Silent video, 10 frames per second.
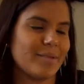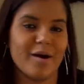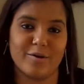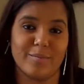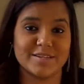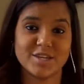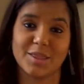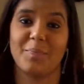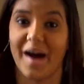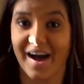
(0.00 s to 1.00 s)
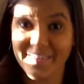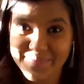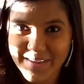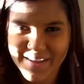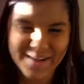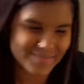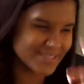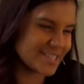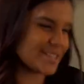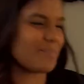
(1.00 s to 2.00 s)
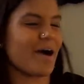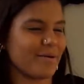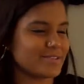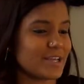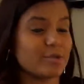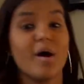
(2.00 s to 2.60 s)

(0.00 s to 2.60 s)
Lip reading: My uncle, my chittapa. My chittapa was like,